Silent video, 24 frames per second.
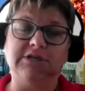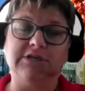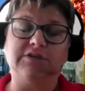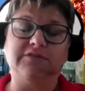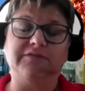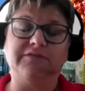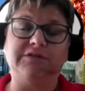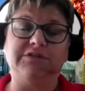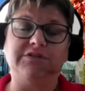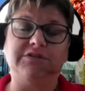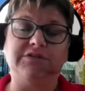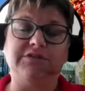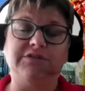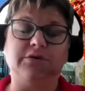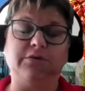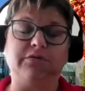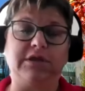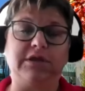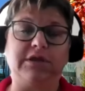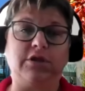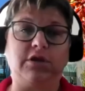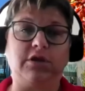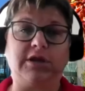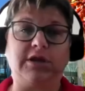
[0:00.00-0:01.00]
So if you don't
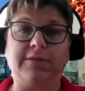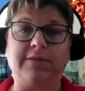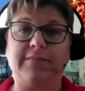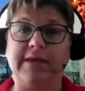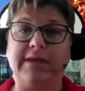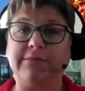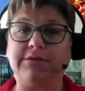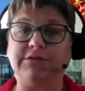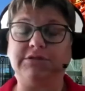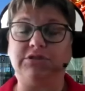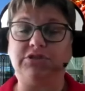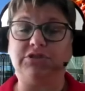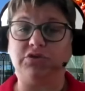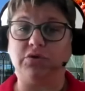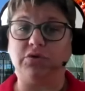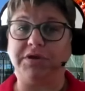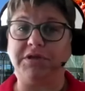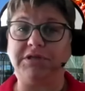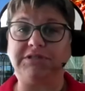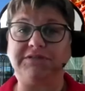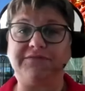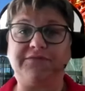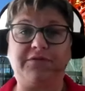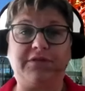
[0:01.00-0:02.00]
think you're going to be able to
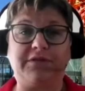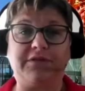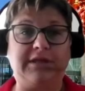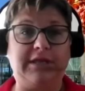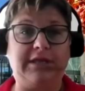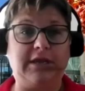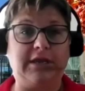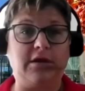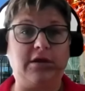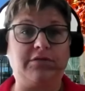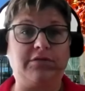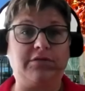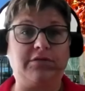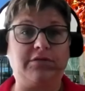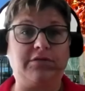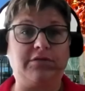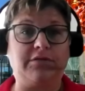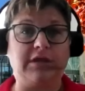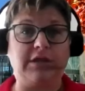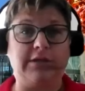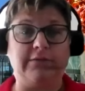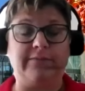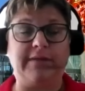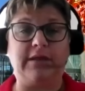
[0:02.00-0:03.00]
join us for the year that
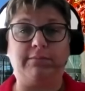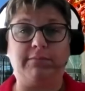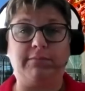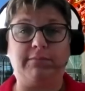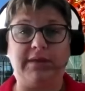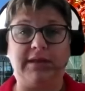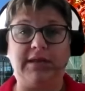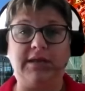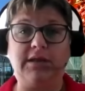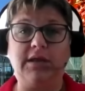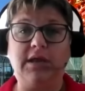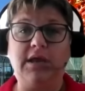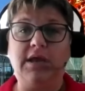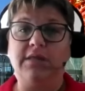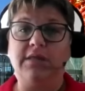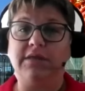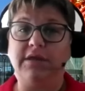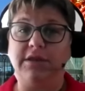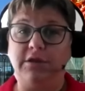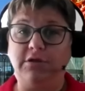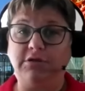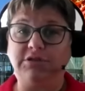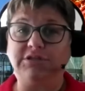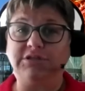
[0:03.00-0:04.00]
you've been admitted,
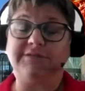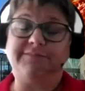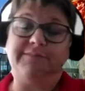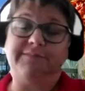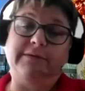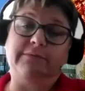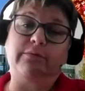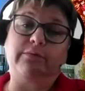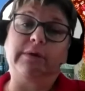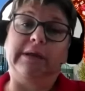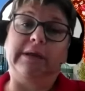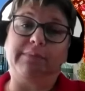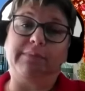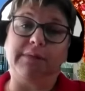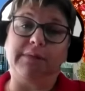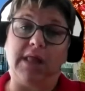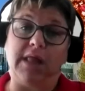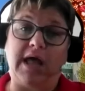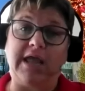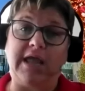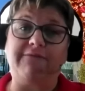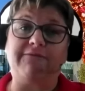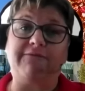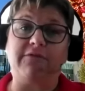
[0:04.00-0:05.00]
then you'll just be
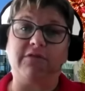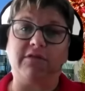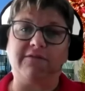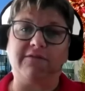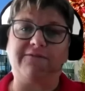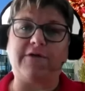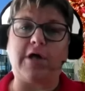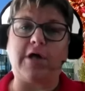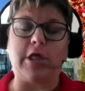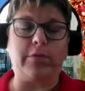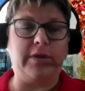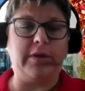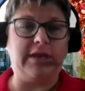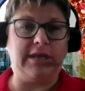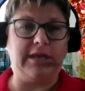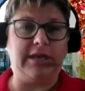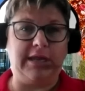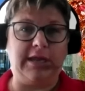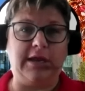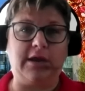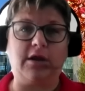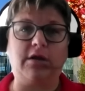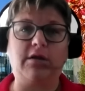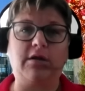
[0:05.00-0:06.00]
reapplying for the following
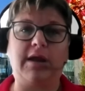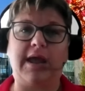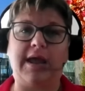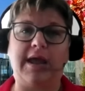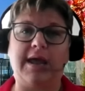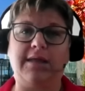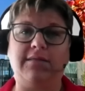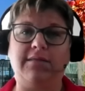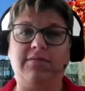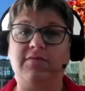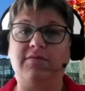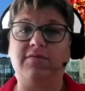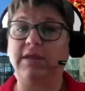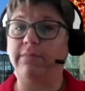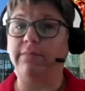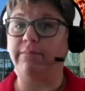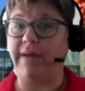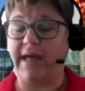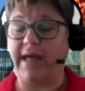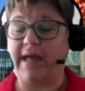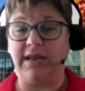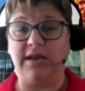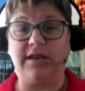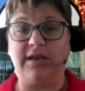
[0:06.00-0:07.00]
year and
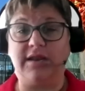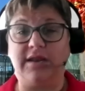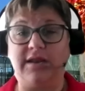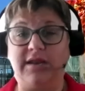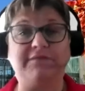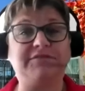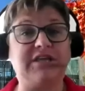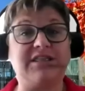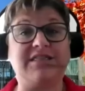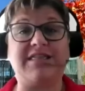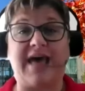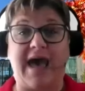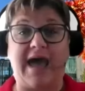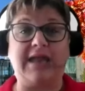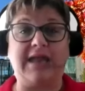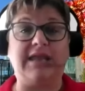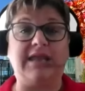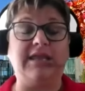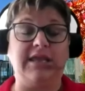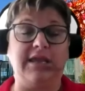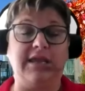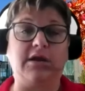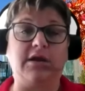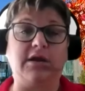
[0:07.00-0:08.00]
competitive to that
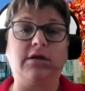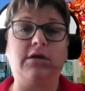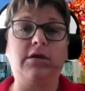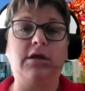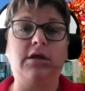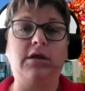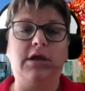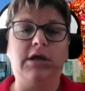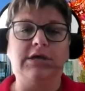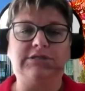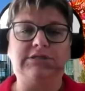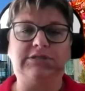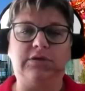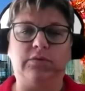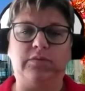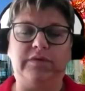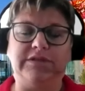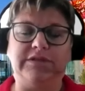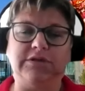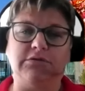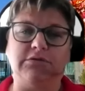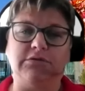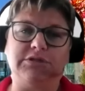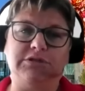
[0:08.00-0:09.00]
year. So
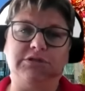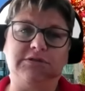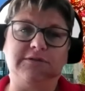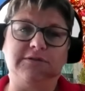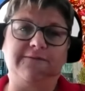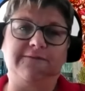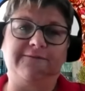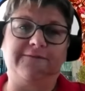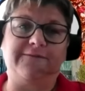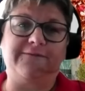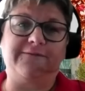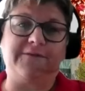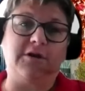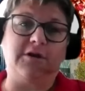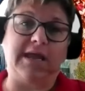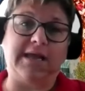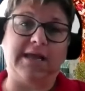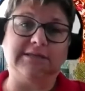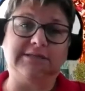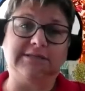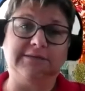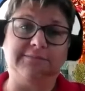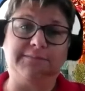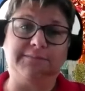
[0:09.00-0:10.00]
we don't do deferred.
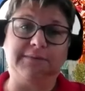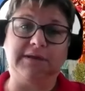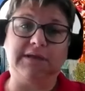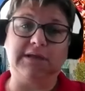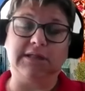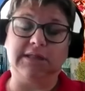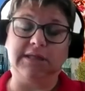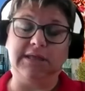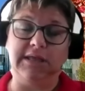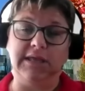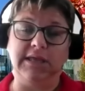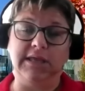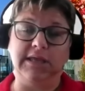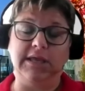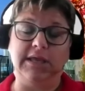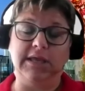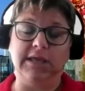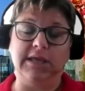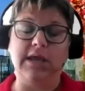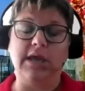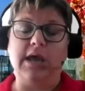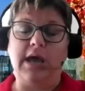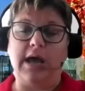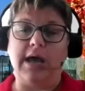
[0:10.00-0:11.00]
And typically,
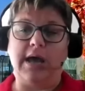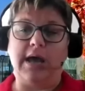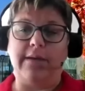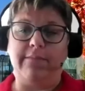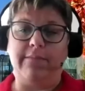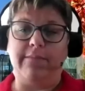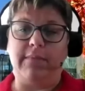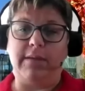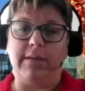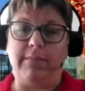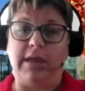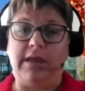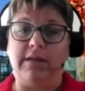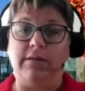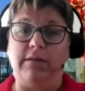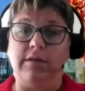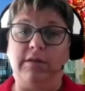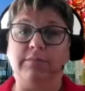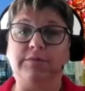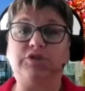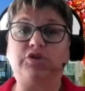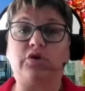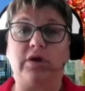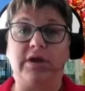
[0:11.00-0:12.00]
um, and
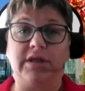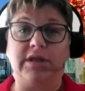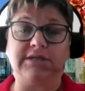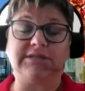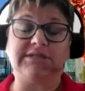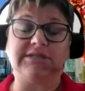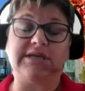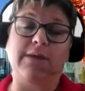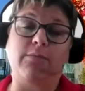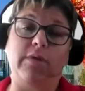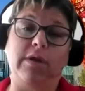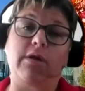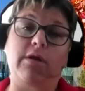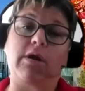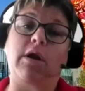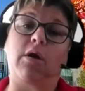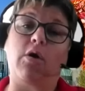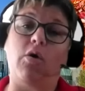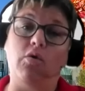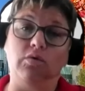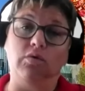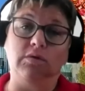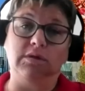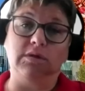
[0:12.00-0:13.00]
the majority of the time, we
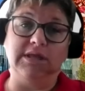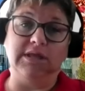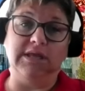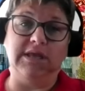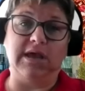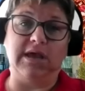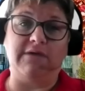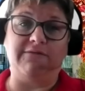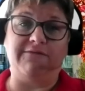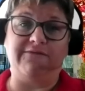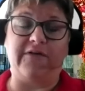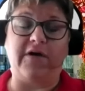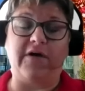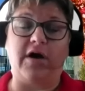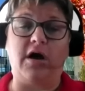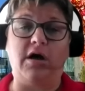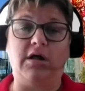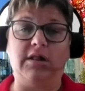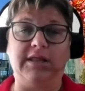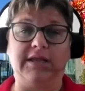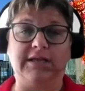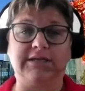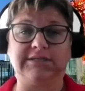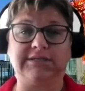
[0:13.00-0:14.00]
are only a fall